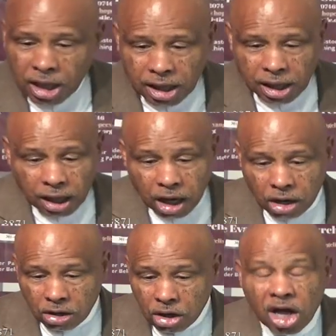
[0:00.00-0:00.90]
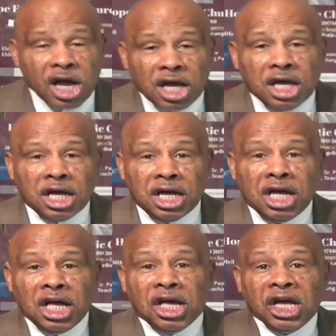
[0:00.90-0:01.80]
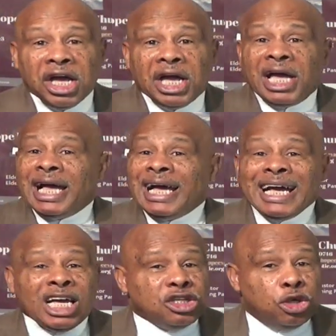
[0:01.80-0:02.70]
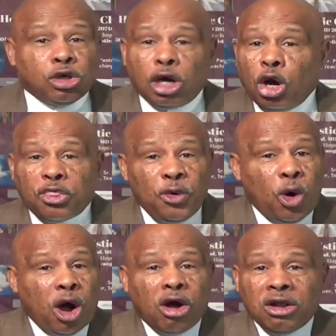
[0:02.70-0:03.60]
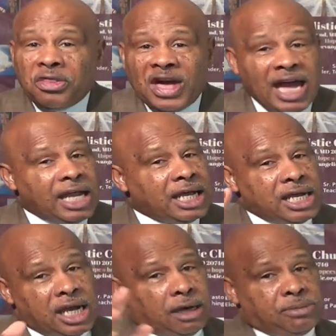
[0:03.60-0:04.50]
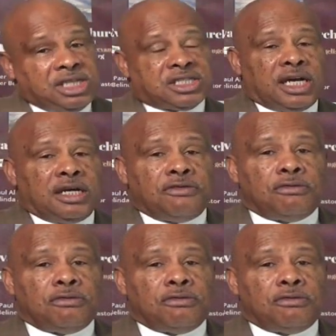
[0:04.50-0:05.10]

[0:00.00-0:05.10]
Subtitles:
Hello? You can go through all of that and not be saved.